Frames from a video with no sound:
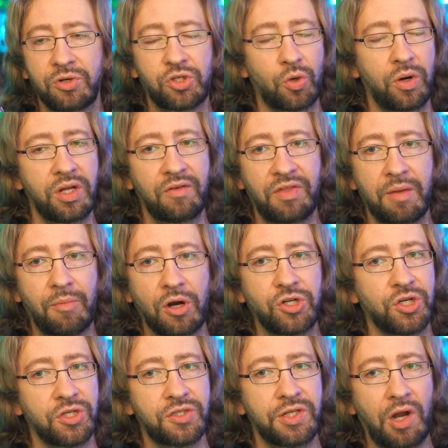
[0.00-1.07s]
Majority of them are
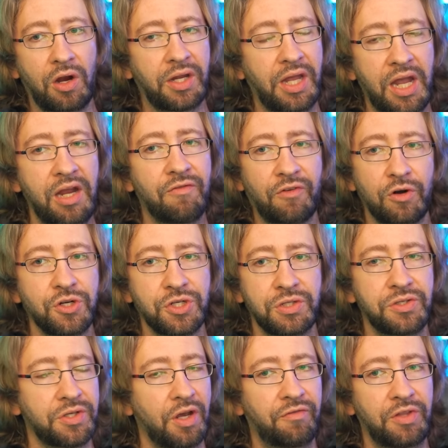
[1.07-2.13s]
just the arcade version
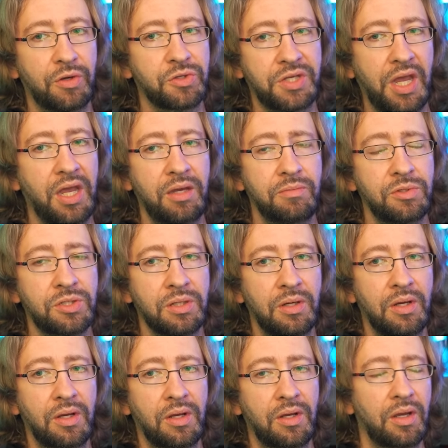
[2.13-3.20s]
versions of those games,
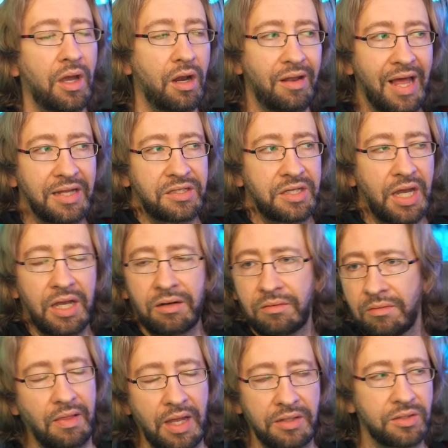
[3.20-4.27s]
and that's it.
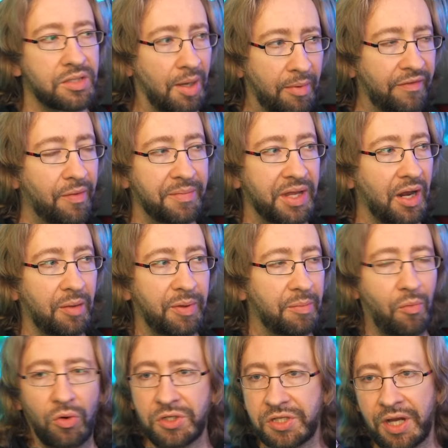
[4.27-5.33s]
And then some of them get a bit
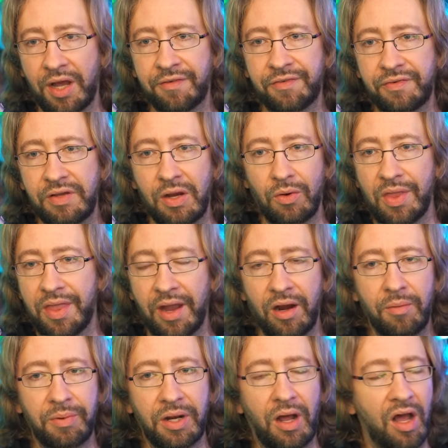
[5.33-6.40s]
more stuff here and
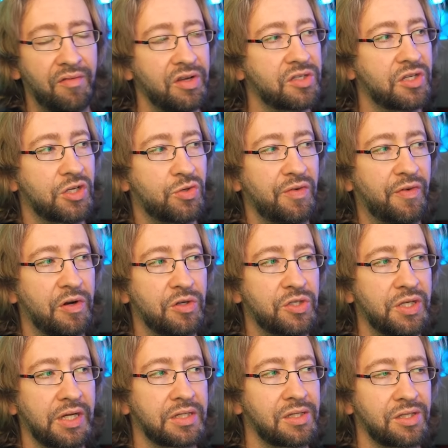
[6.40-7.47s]
there, but obviously Street Fighter
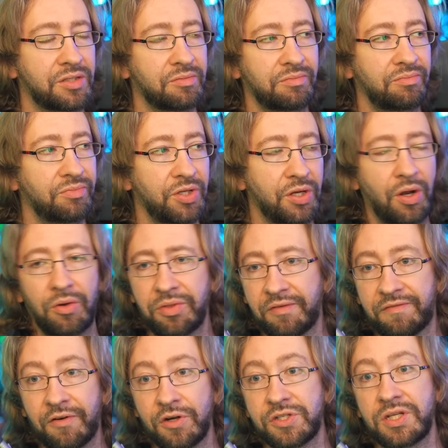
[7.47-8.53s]
6 is you know, the
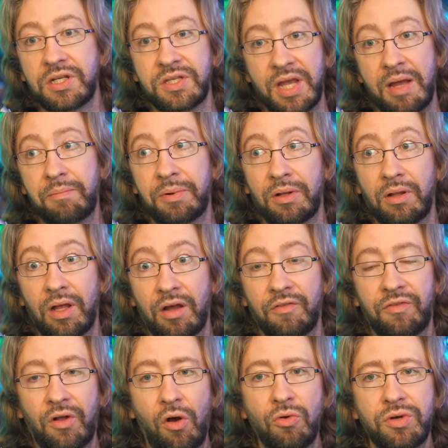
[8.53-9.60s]
first example
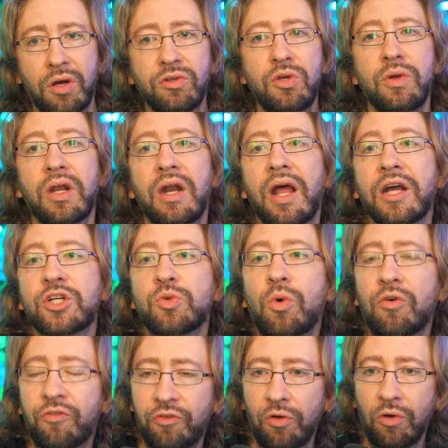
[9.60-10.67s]
of, oh, no, you get an
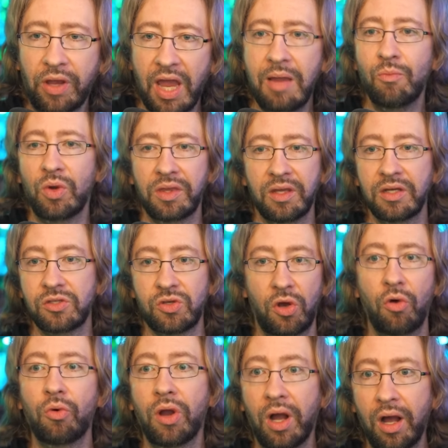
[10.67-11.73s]
actual full game with this.
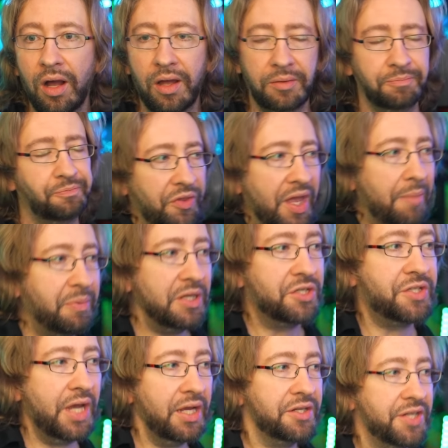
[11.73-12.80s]
Oh, God. With that being
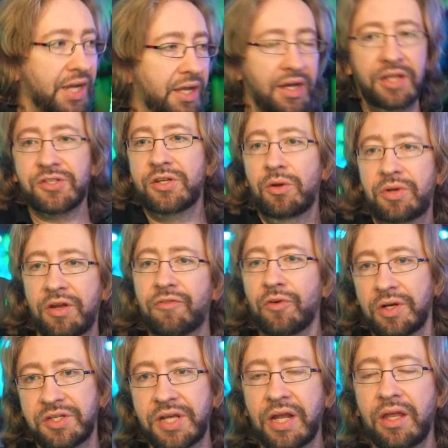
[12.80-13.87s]
said, Tekken 8's no
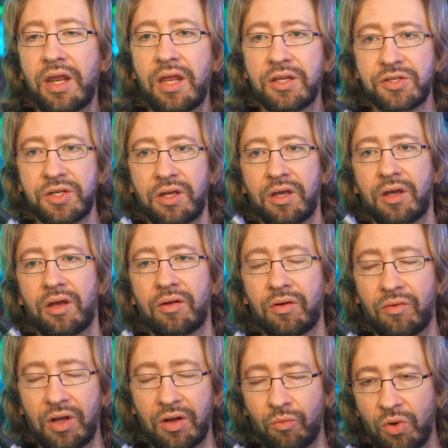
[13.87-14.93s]
different. Tekken 8 is, uh,
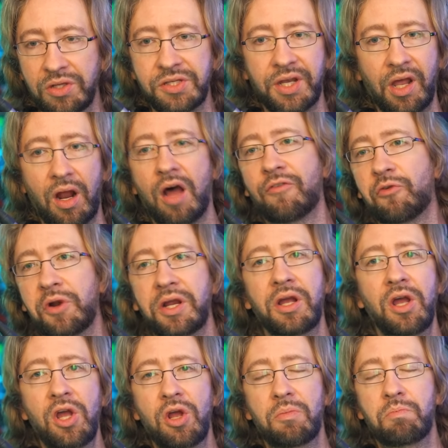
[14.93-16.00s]
once again, offering
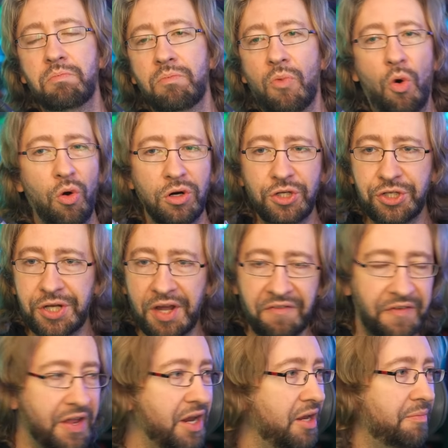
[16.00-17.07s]
more
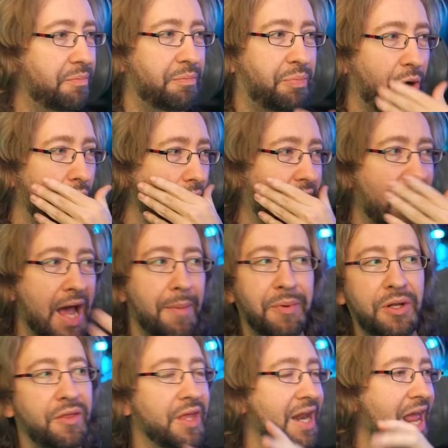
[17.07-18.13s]
stuff in it per
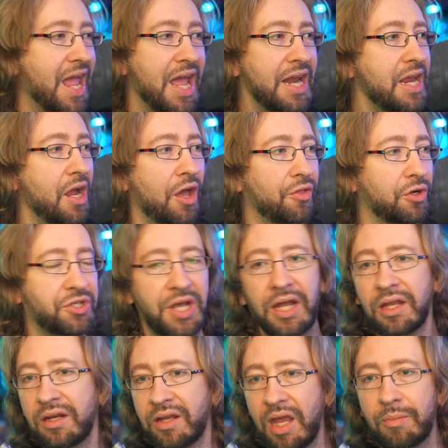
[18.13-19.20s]
capita than any other
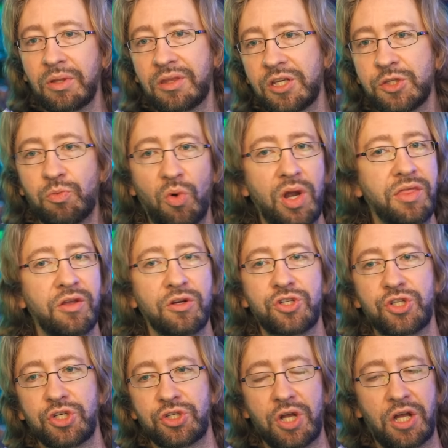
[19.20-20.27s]
Tekken game at this point. There's
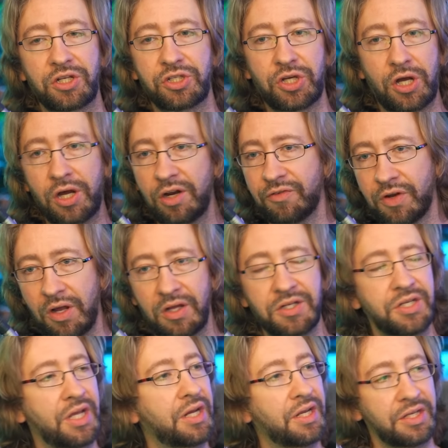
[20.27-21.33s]
just a ton of
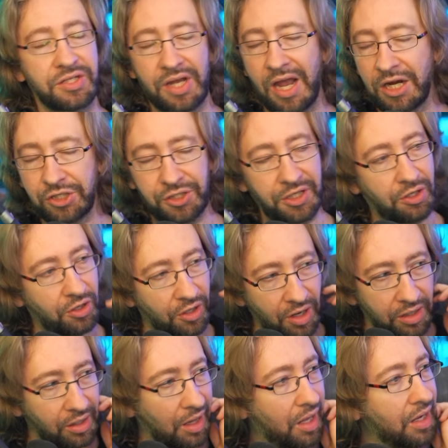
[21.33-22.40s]
content. It's actually good
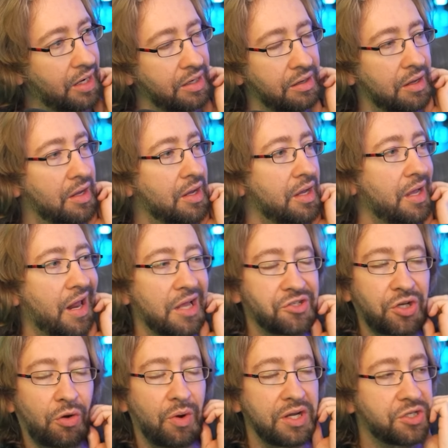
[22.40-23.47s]
online. It
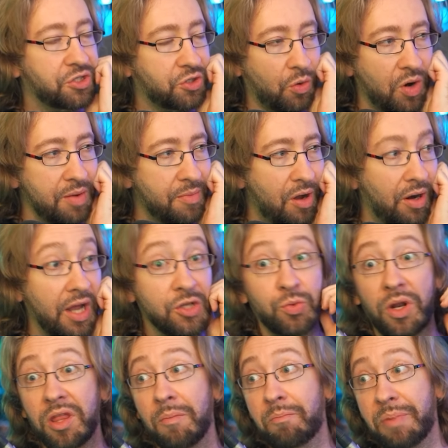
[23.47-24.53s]
has a great story mode. It has
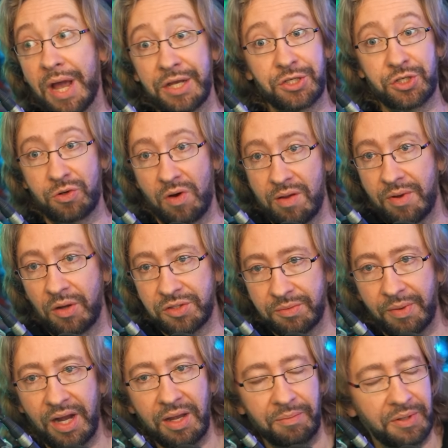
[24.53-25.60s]
one of the best story modes, in
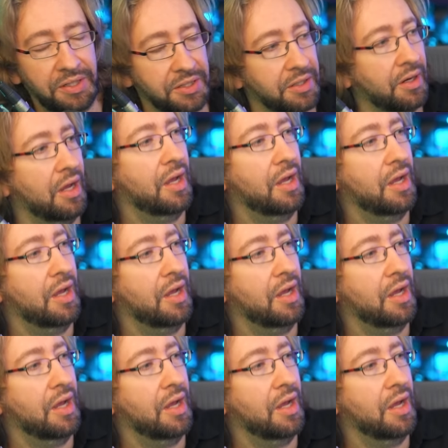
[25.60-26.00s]
my opinion.